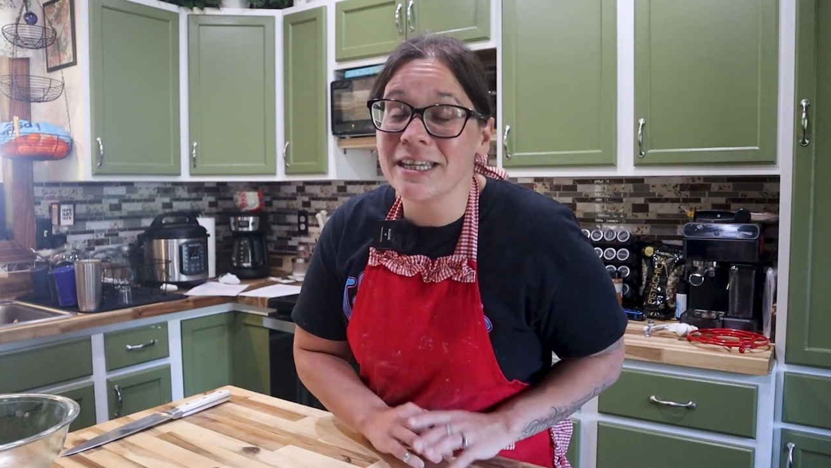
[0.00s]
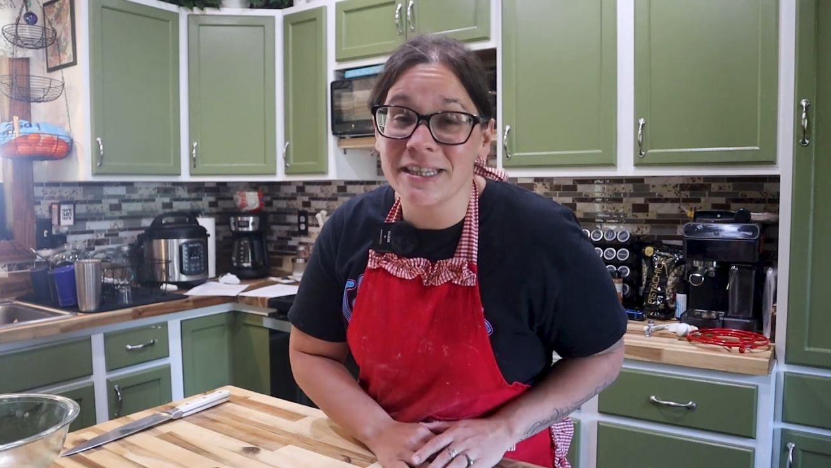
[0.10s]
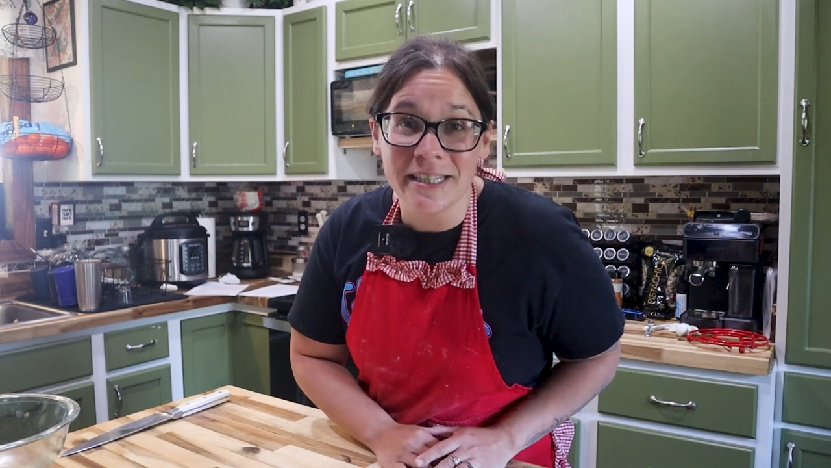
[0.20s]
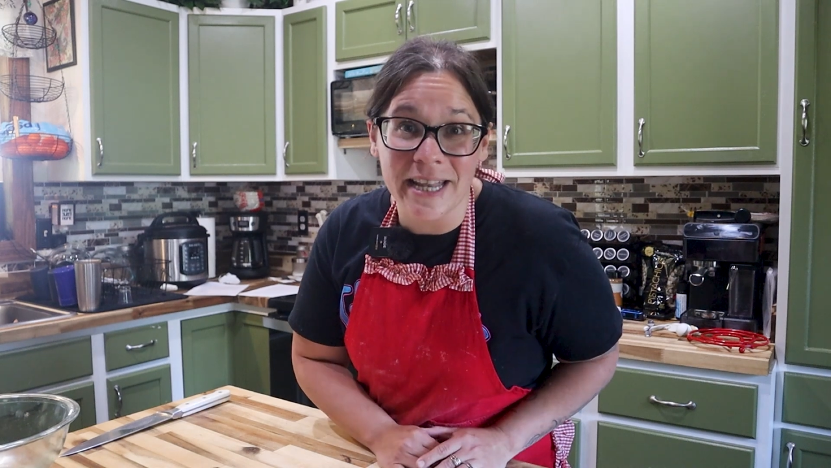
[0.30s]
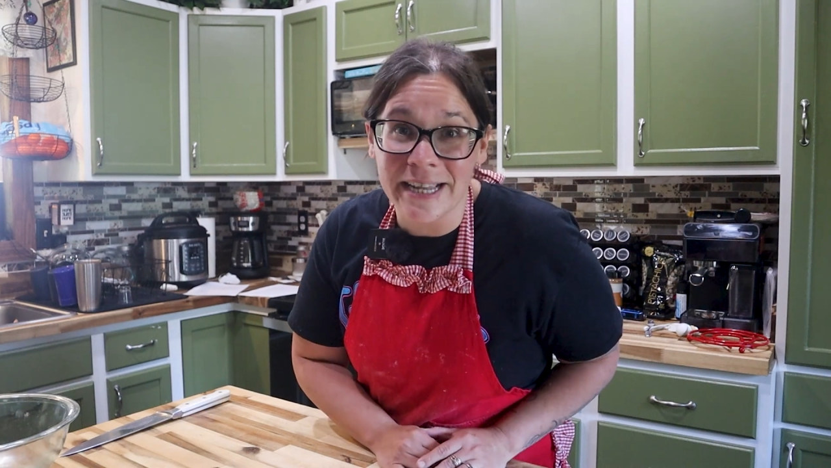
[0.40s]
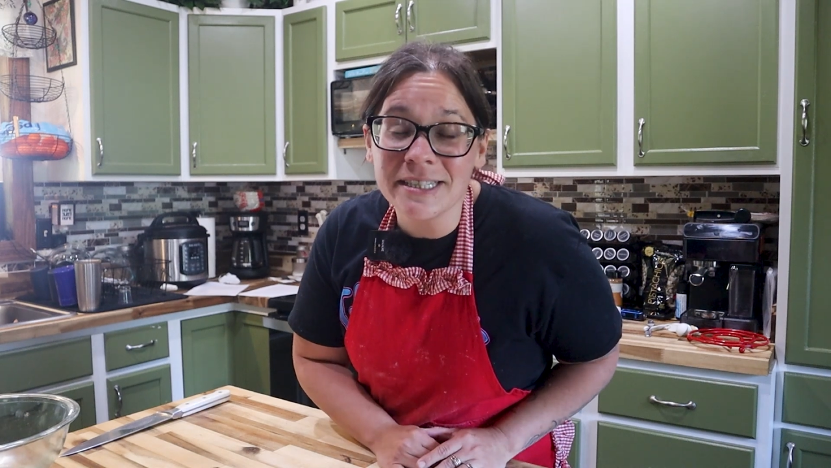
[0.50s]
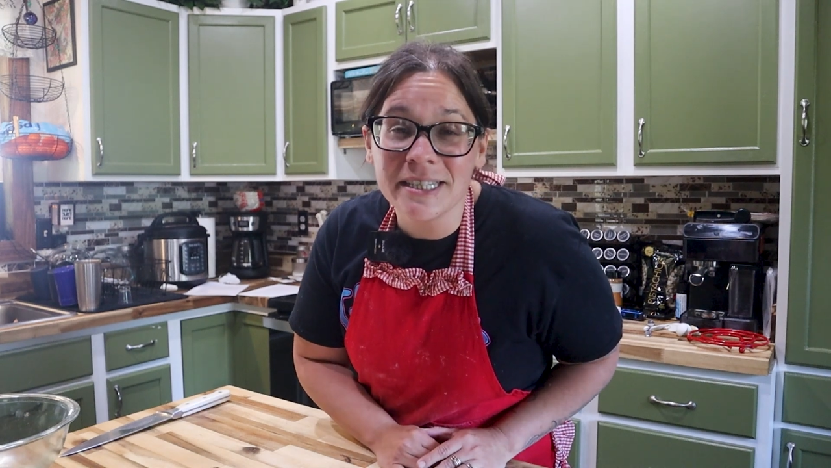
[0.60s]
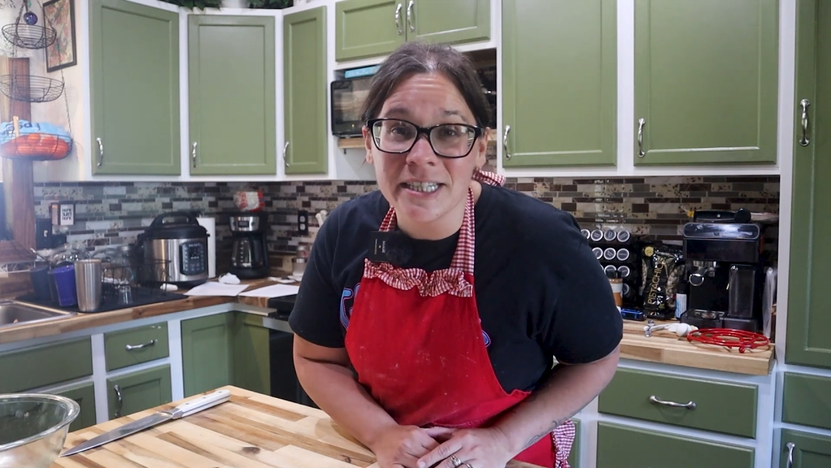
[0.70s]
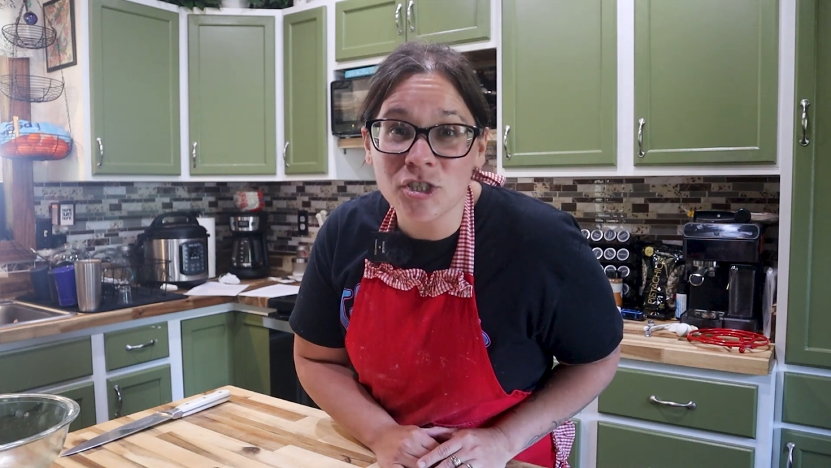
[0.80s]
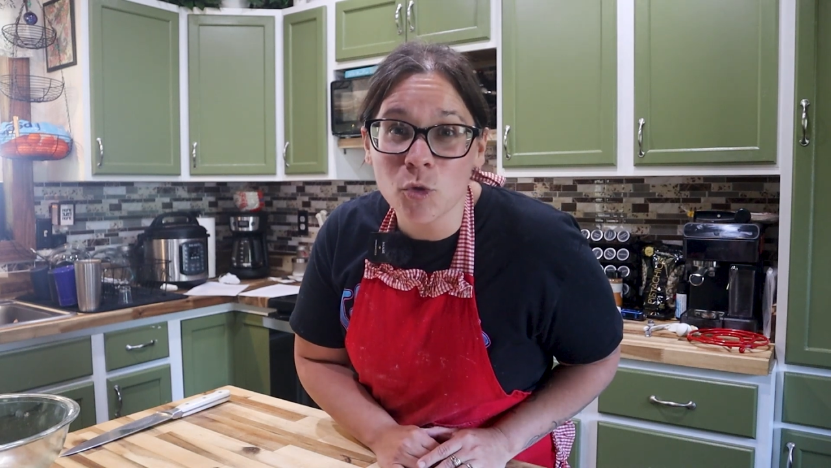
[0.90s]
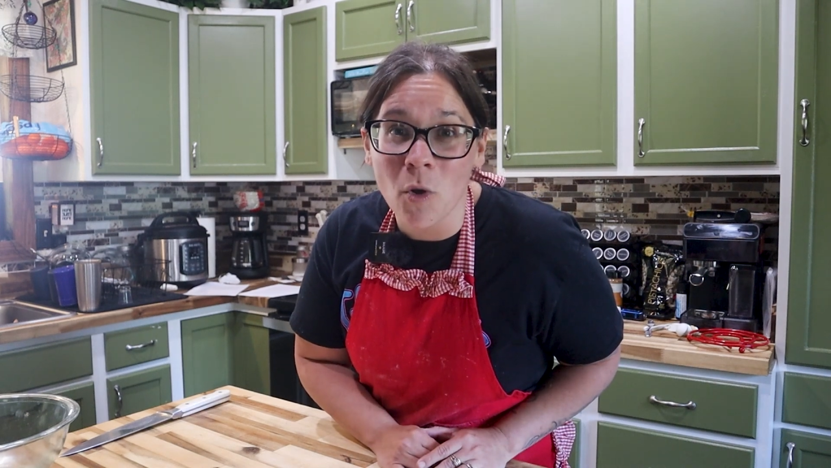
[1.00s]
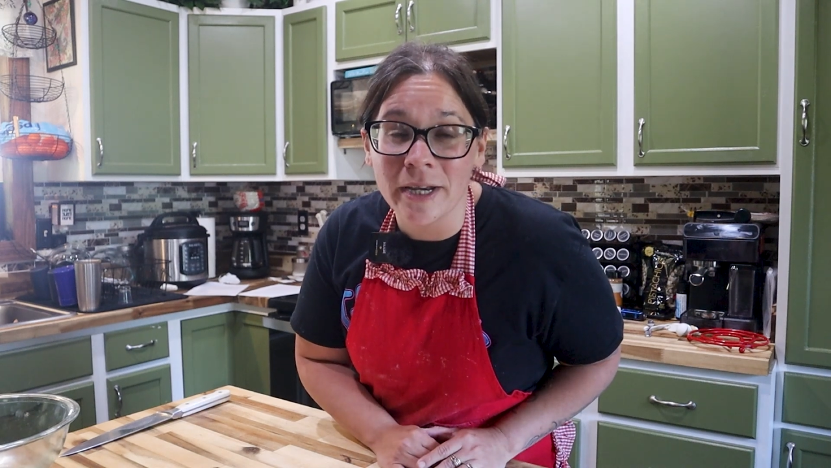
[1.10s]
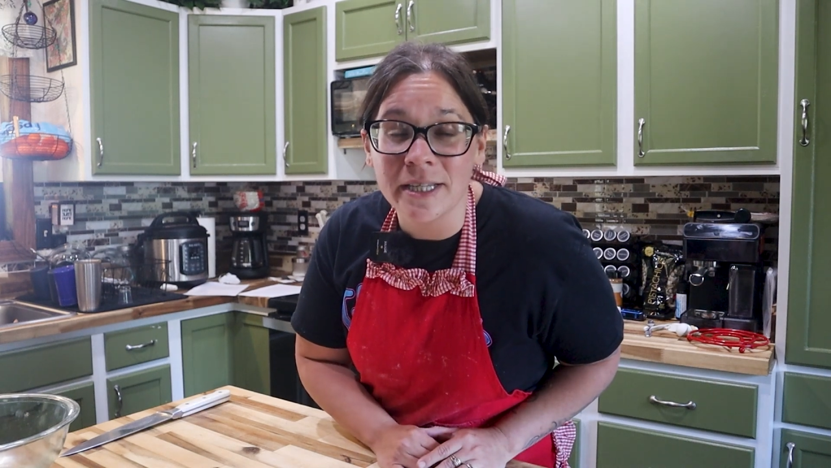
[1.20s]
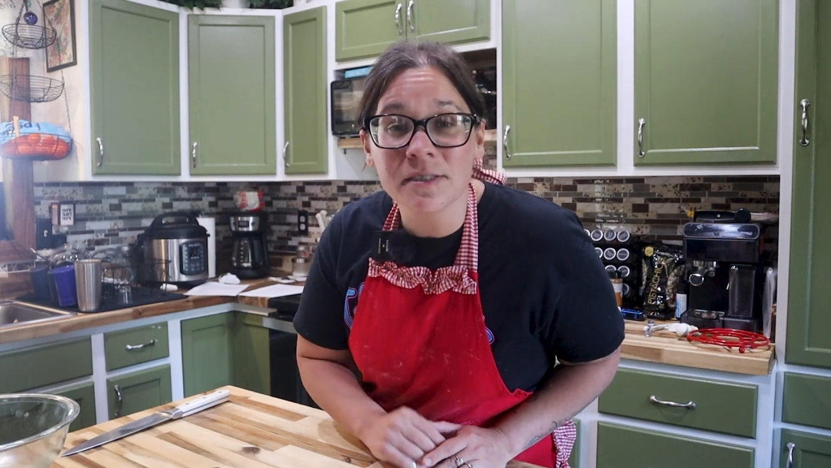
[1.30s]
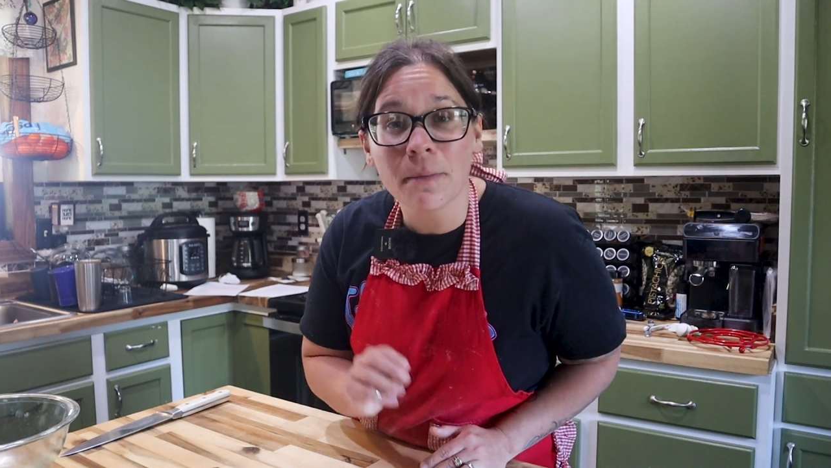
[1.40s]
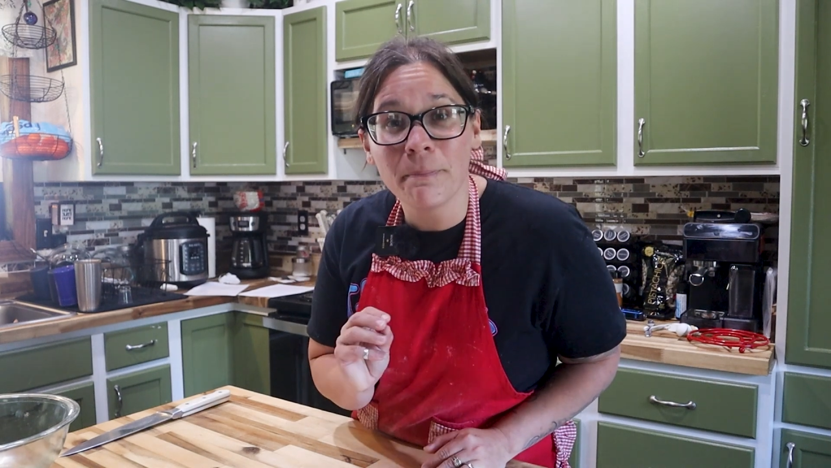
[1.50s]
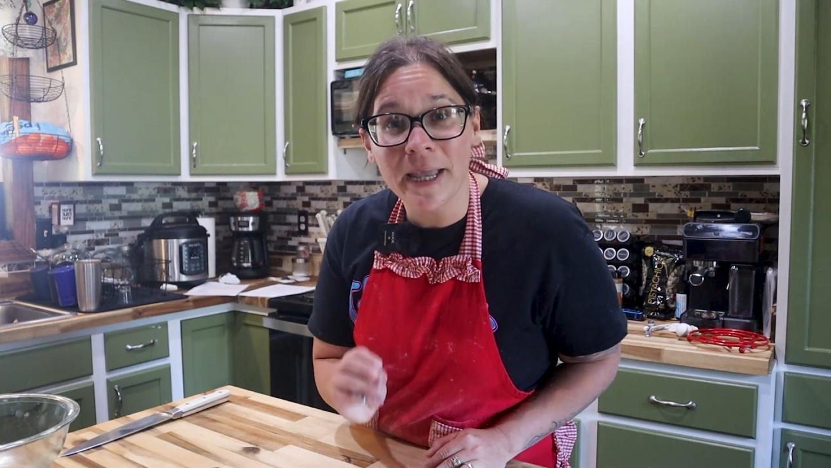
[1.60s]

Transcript: in the 1920s,